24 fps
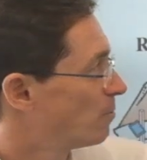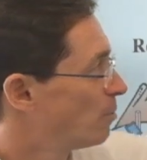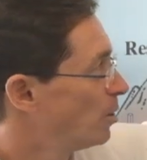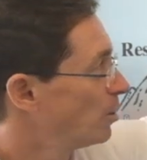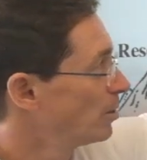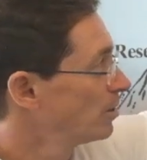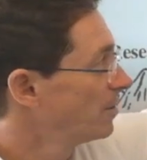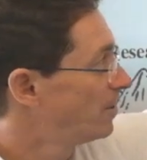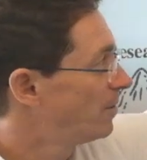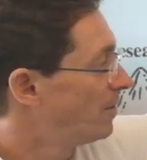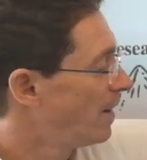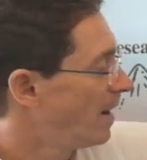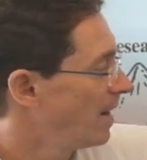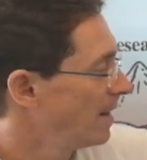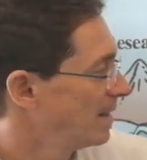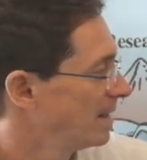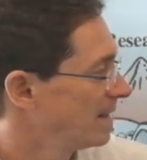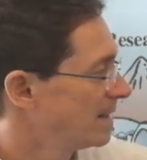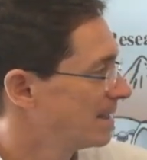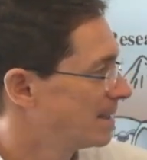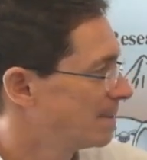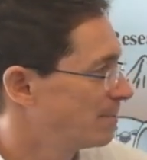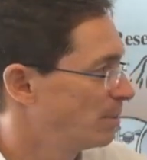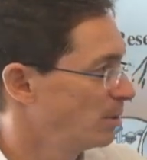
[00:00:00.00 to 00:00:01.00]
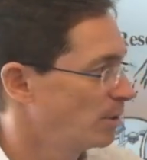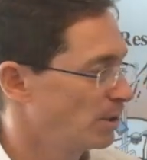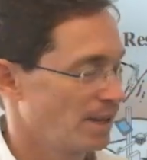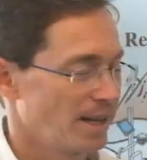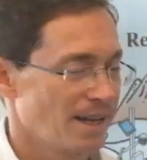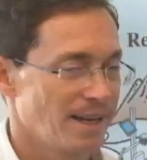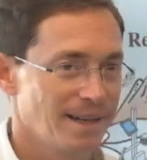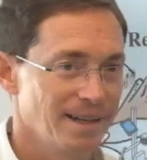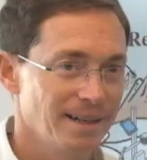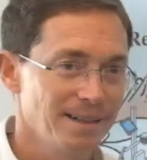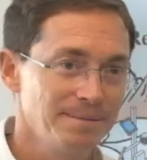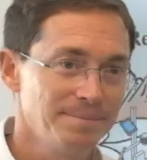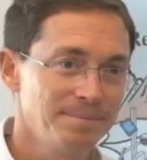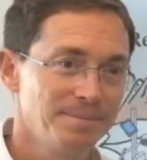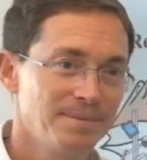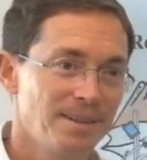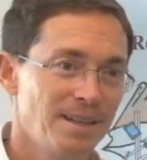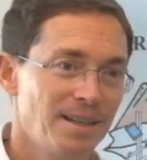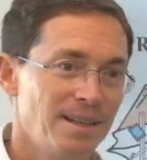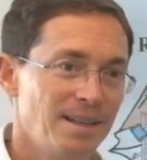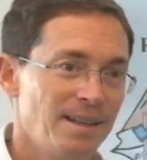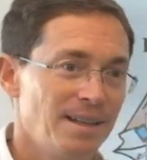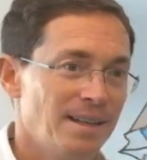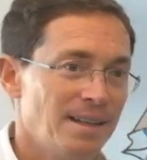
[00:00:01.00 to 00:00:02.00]
one file that is put here,
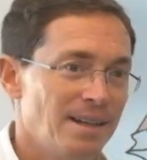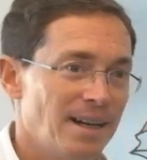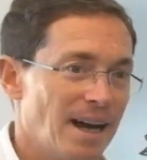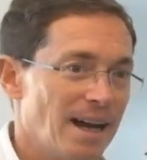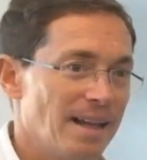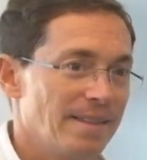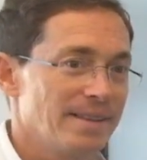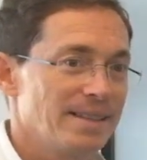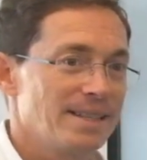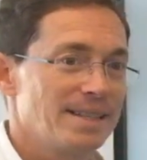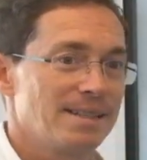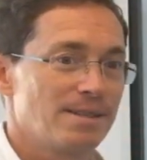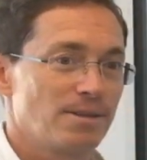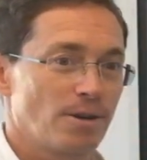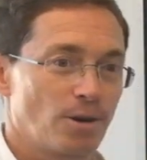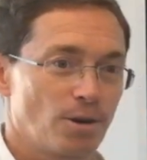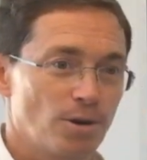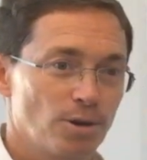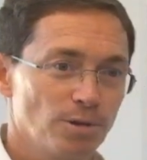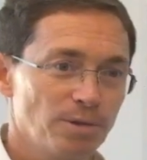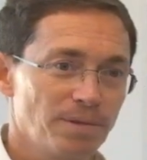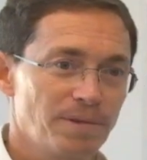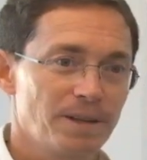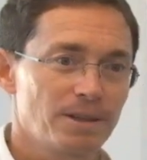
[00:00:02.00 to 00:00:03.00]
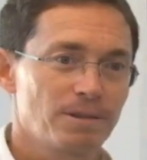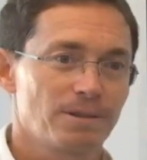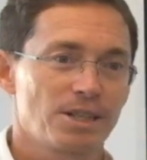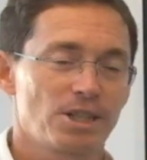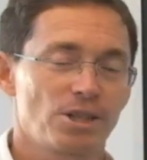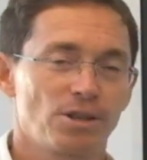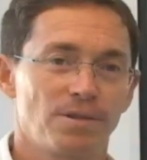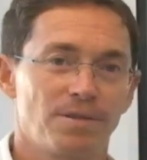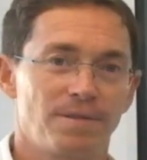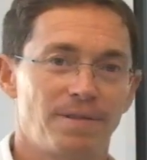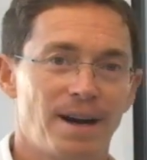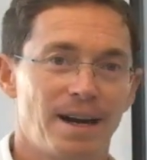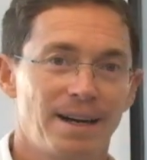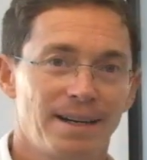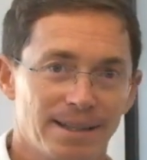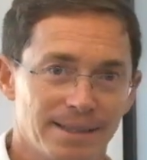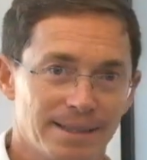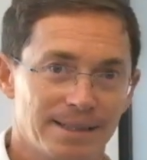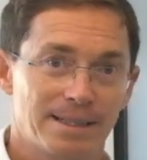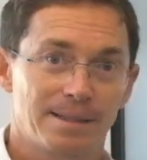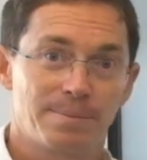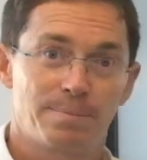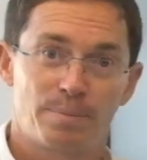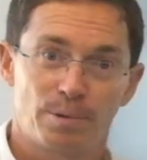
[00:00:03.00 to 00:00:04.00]
and this is a configuration file that
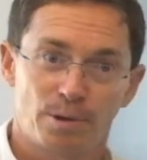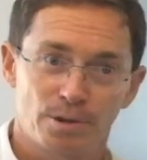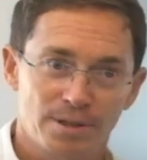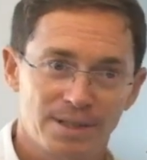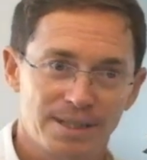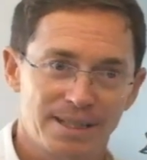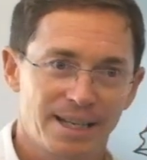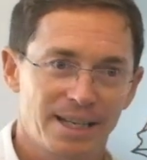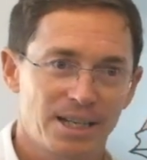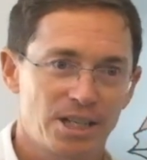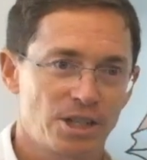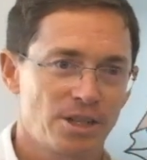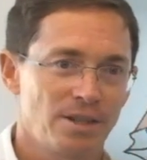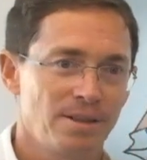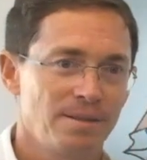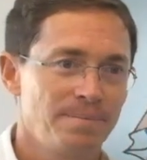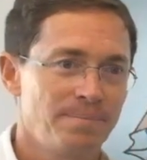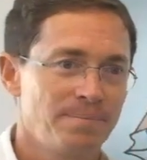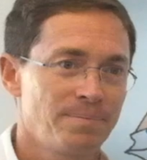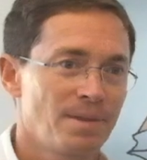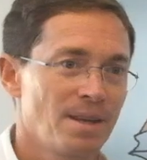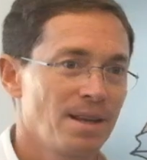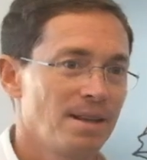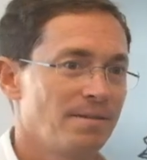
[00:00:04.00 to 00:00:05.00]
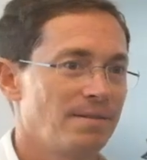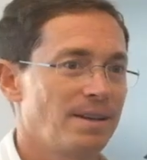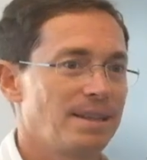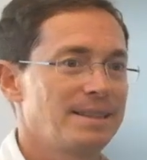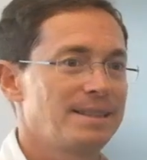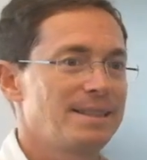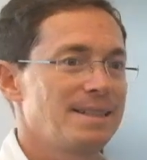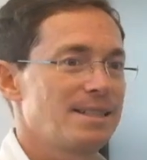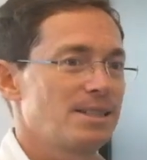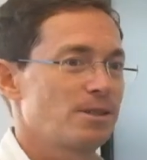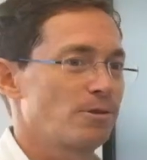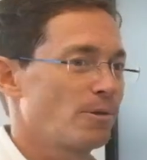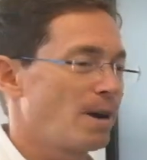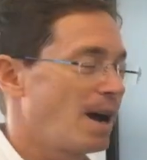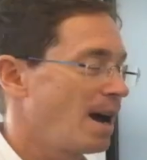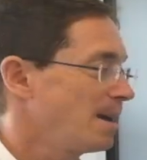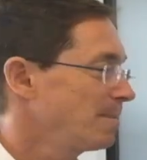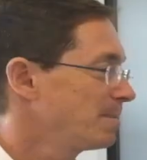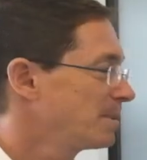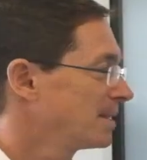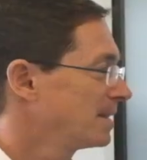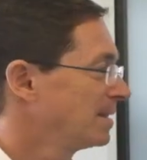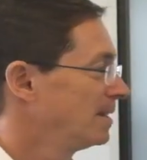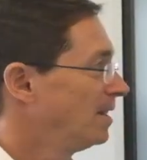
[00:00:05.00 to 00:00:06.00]
is per station, that
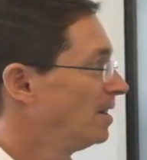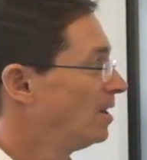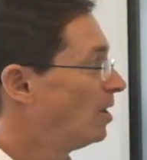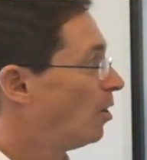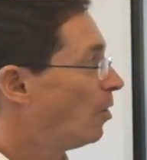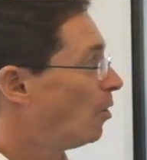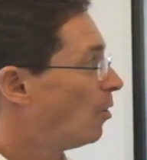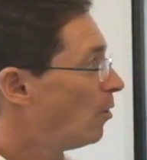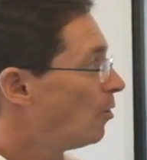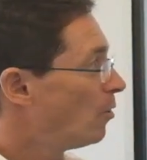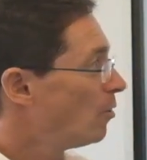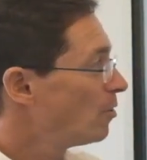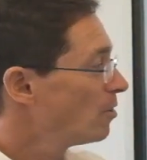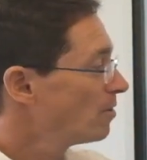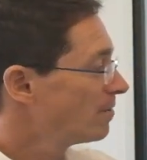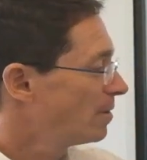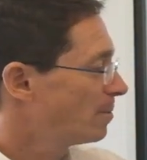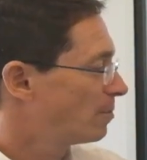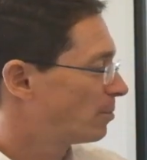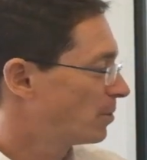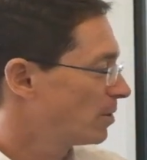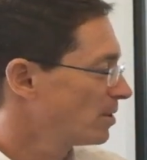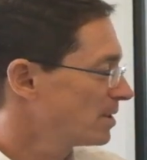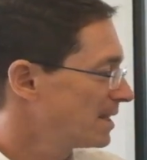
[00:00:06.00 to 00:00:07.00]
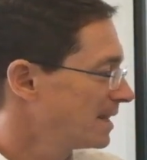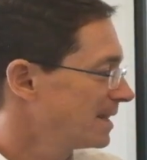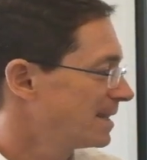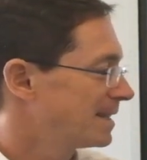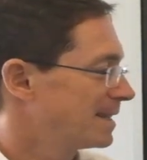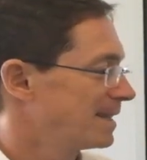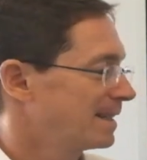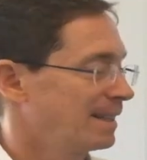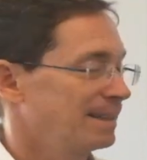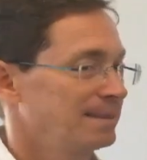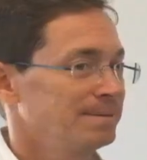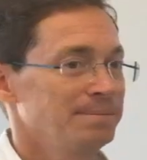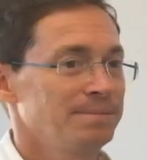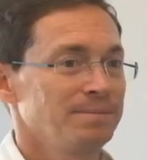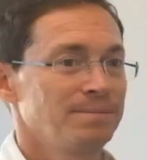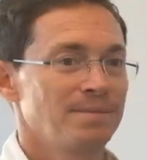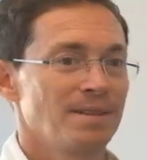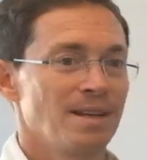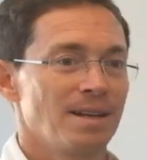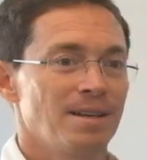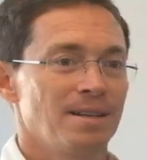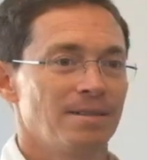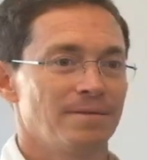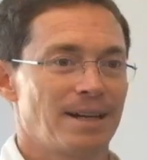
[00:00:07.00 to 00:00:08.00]
describes all the processing
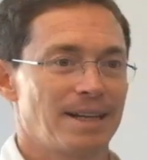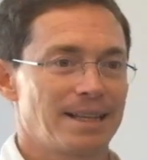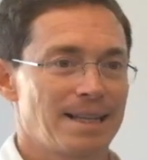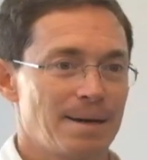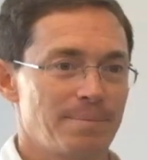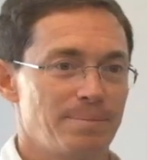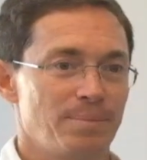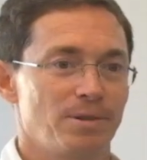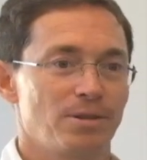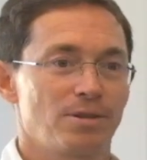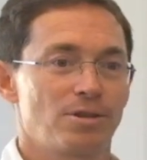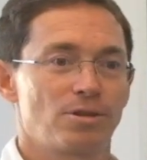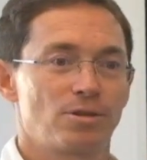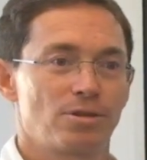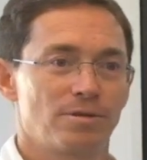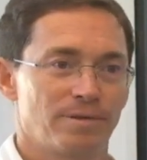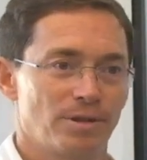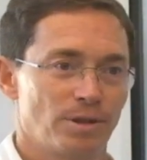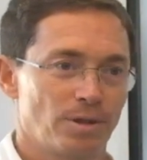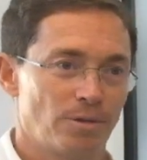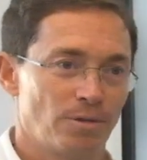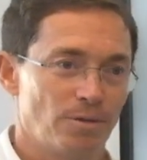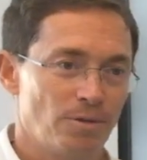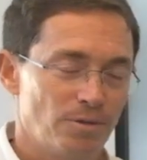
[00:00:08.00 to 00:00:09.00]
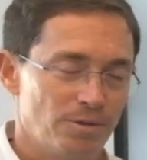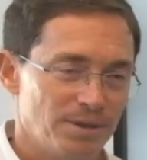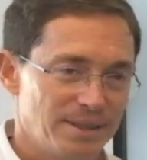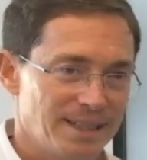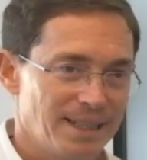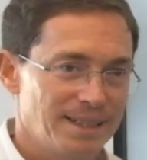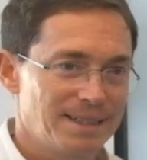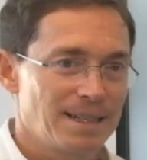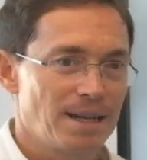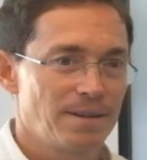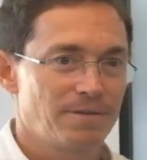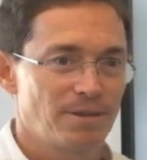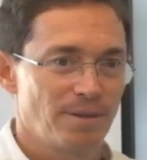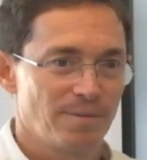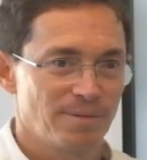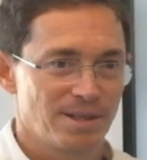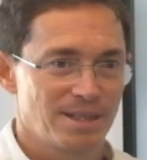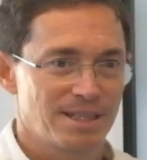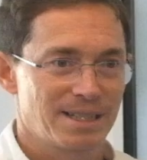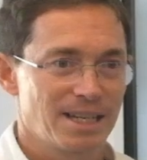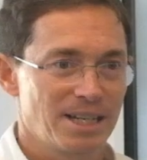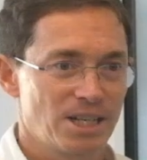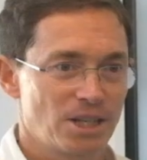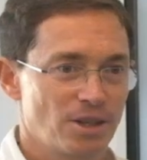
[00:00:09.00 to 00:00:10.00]
that happens to the data from the
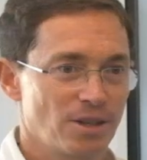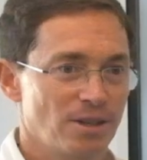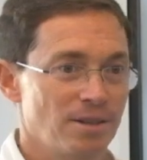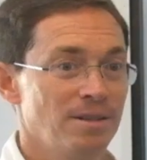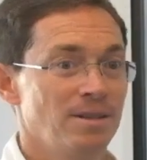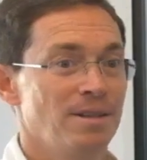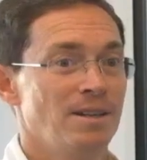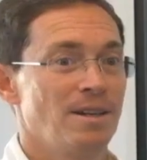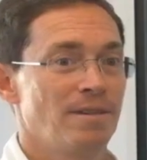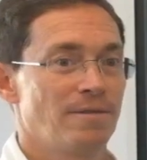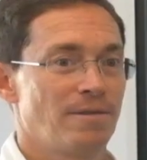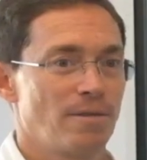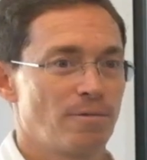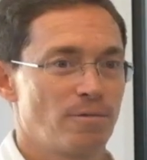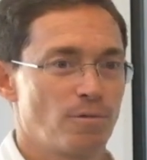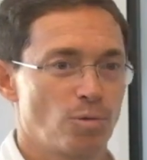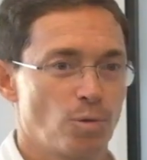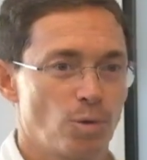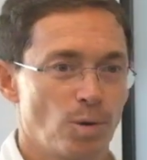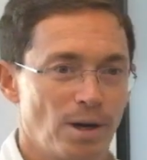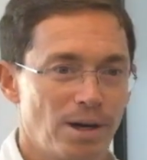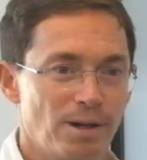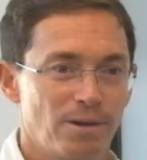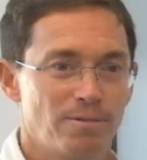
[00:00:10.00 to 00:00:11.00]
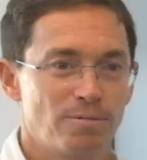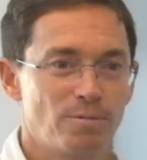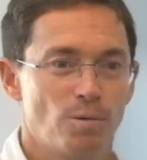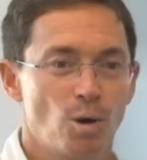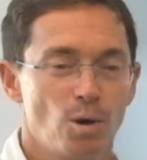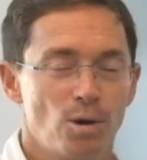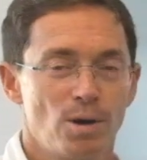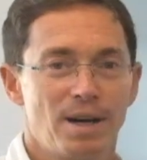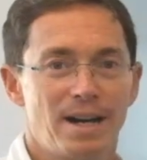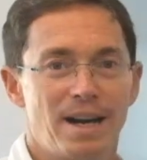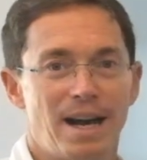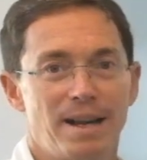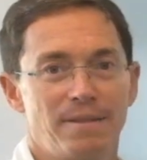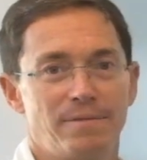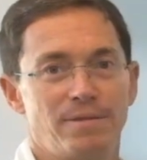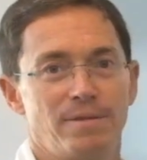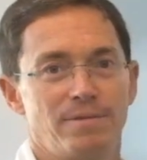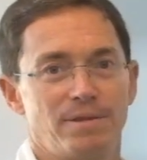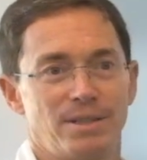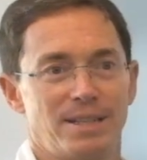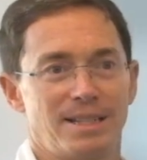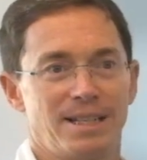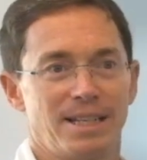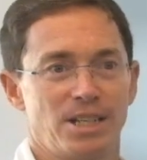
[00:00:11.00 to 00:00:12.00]
station for the whole life of
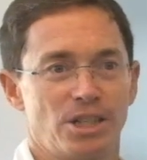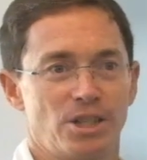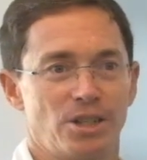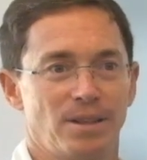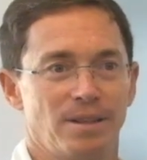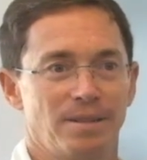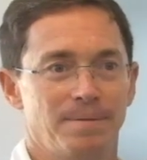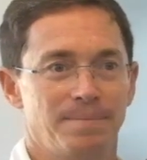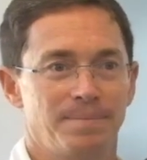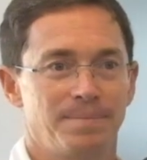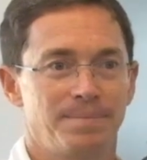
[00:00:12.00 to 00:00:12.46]
the station.